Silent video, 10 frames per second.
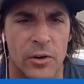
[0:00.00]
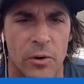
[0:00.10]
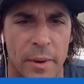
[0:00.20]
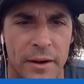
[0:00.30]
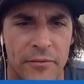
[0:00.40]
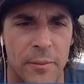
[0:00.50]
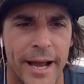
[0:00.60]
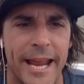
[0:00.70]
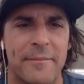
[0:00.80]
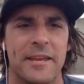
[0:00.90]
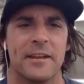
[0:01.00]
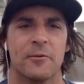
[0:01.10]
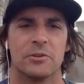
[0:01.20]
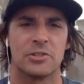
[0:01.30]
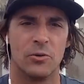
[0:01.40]
Romaine from Miami here.
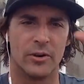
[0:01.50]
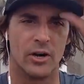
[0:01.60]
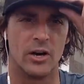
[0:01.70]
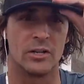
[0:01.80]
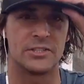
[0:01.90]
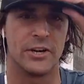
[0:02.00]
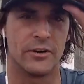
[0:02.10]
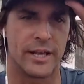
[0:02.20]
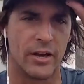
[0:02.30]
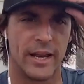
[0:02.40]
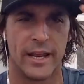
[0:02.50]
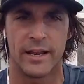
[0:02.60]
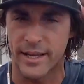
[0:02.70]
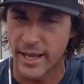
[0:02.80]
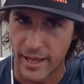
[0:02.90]
What's going on? Ontario, Canada,
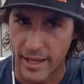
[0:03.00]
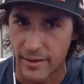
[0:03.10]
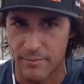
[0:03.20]
can.